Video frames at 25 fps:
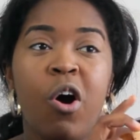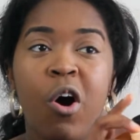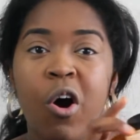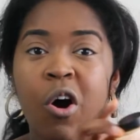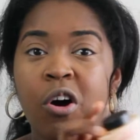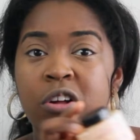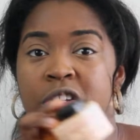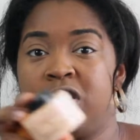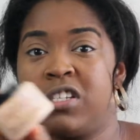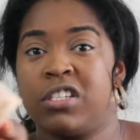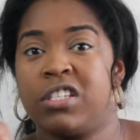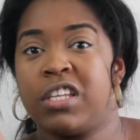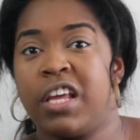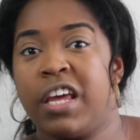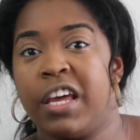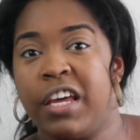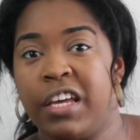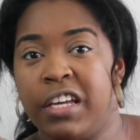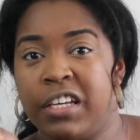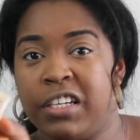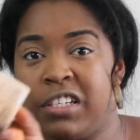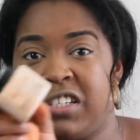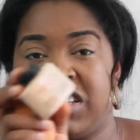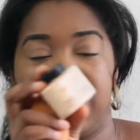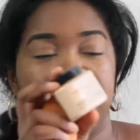on
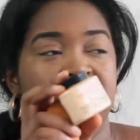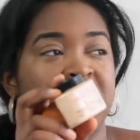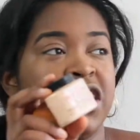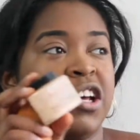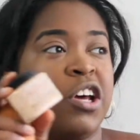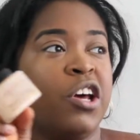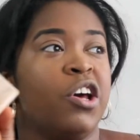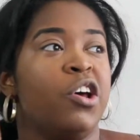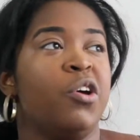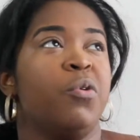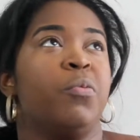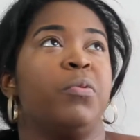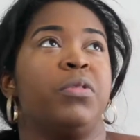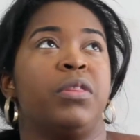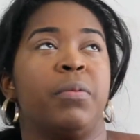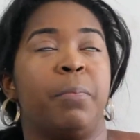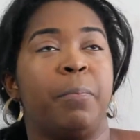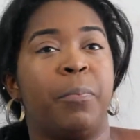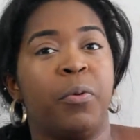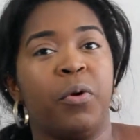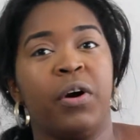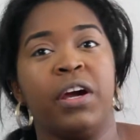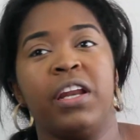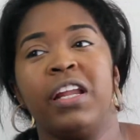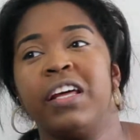stage with the
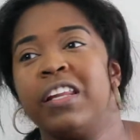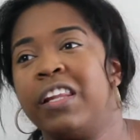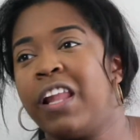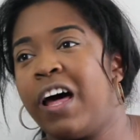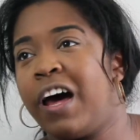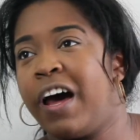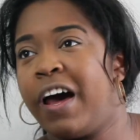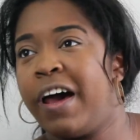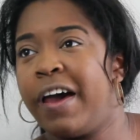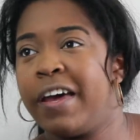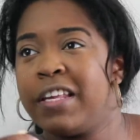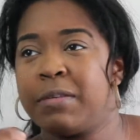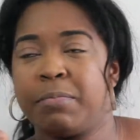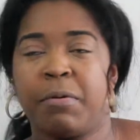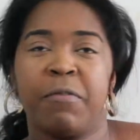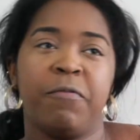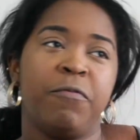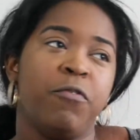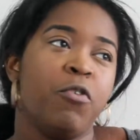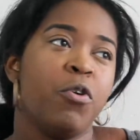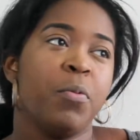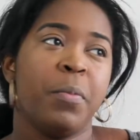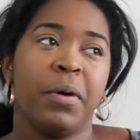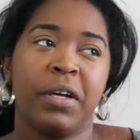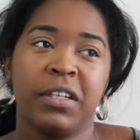boiling lights,
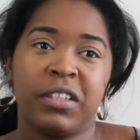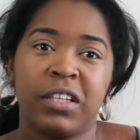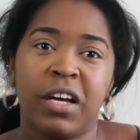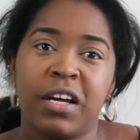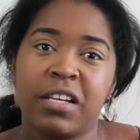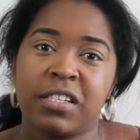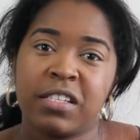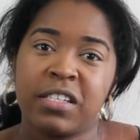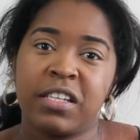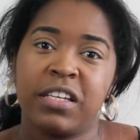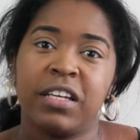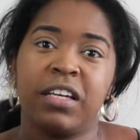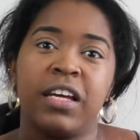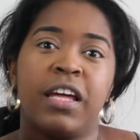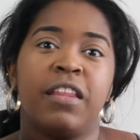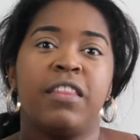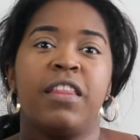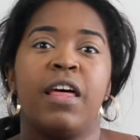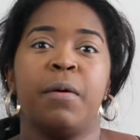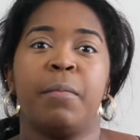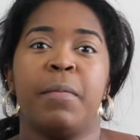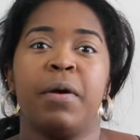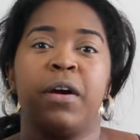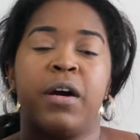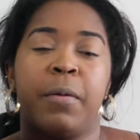performing, dancing, and
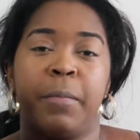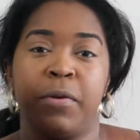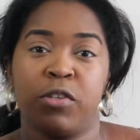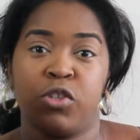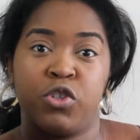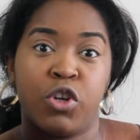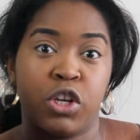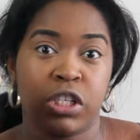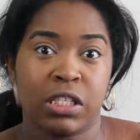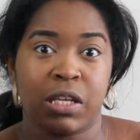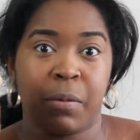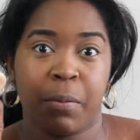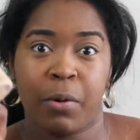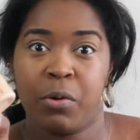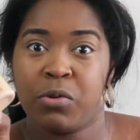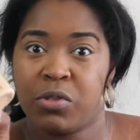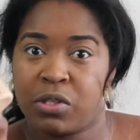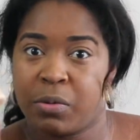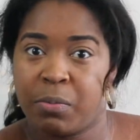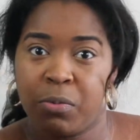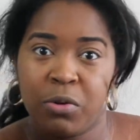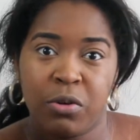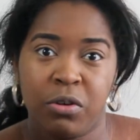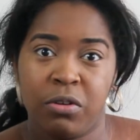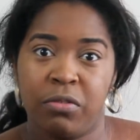their makeup is not supposed
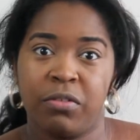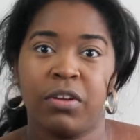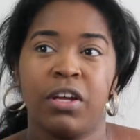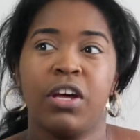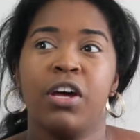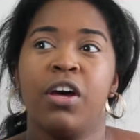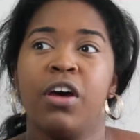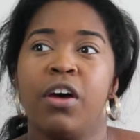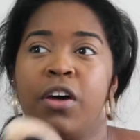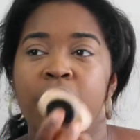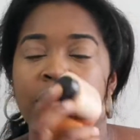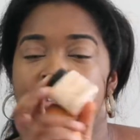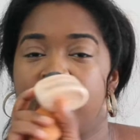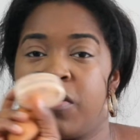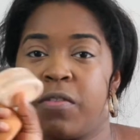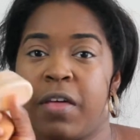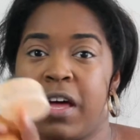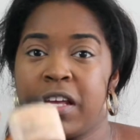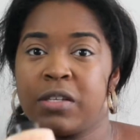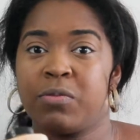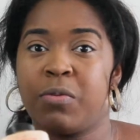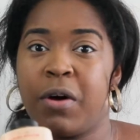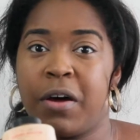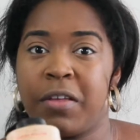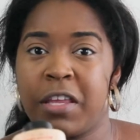to move. So
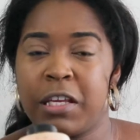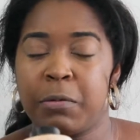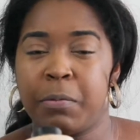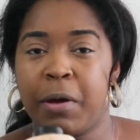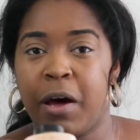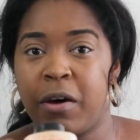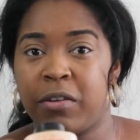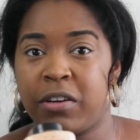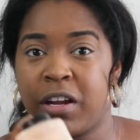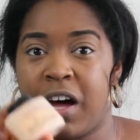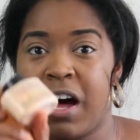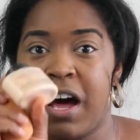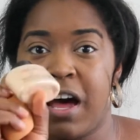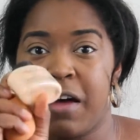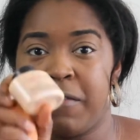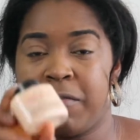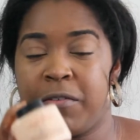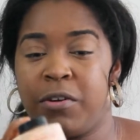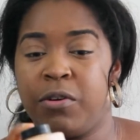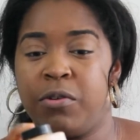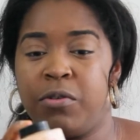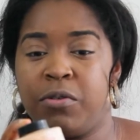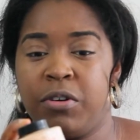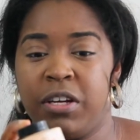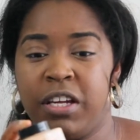that's why this powder, I
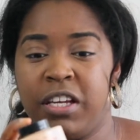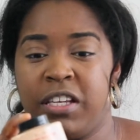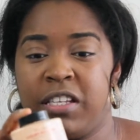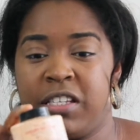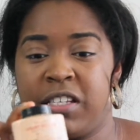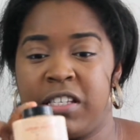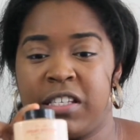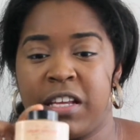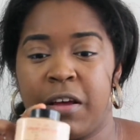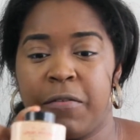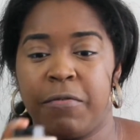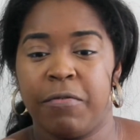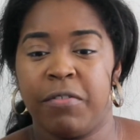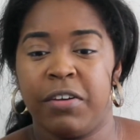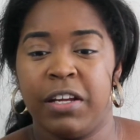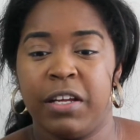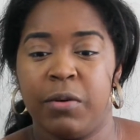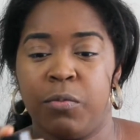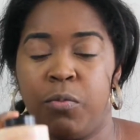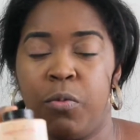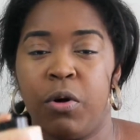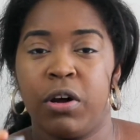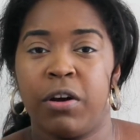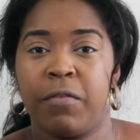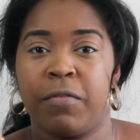feel, is definitely
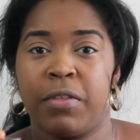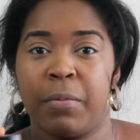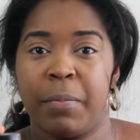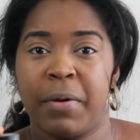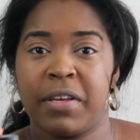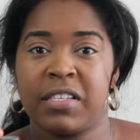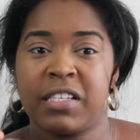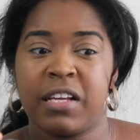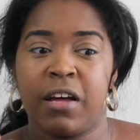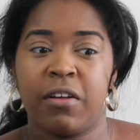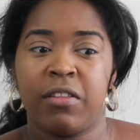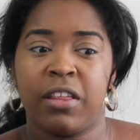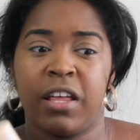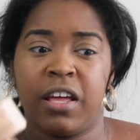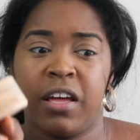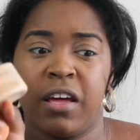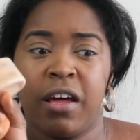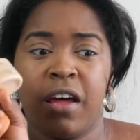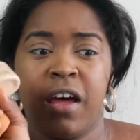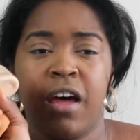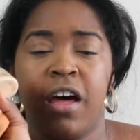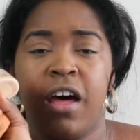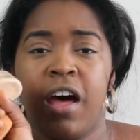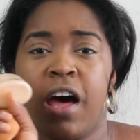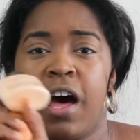one of the best out there.
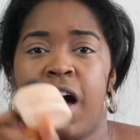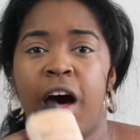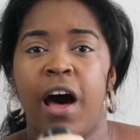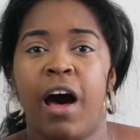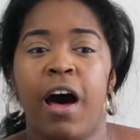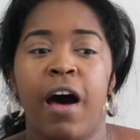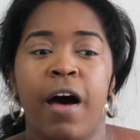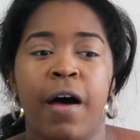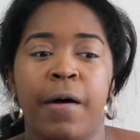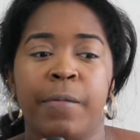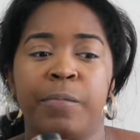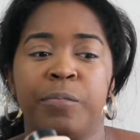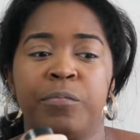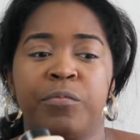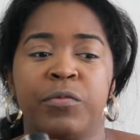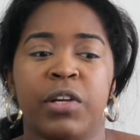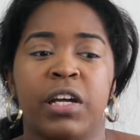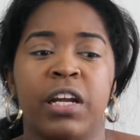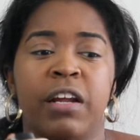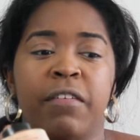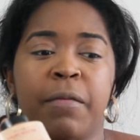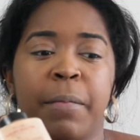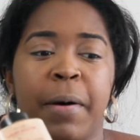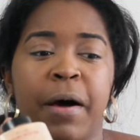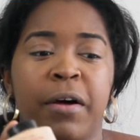
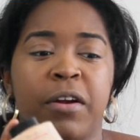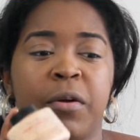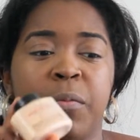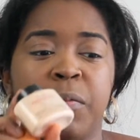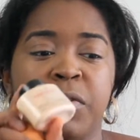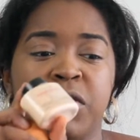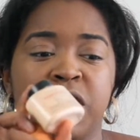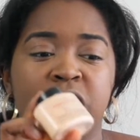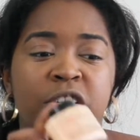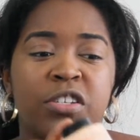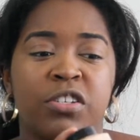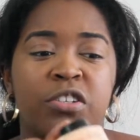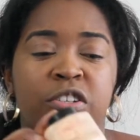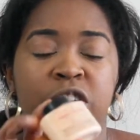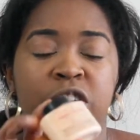Another powder which is